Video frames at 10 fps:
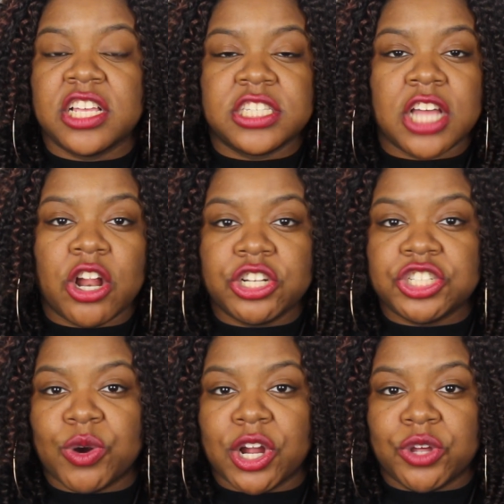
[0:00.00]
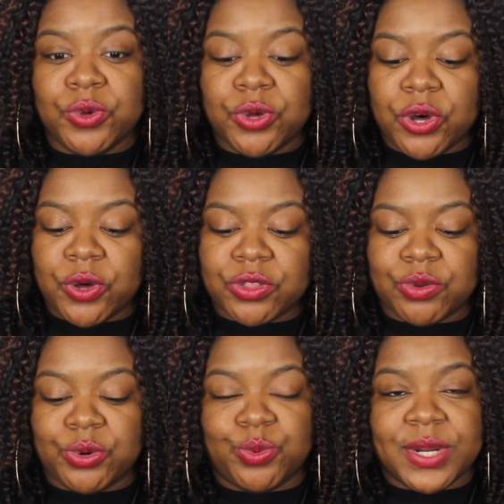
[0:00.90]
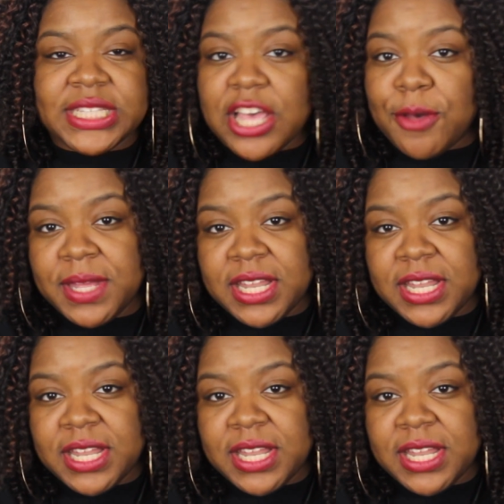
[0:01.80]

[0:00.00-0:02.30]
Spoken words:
search or Google through Retail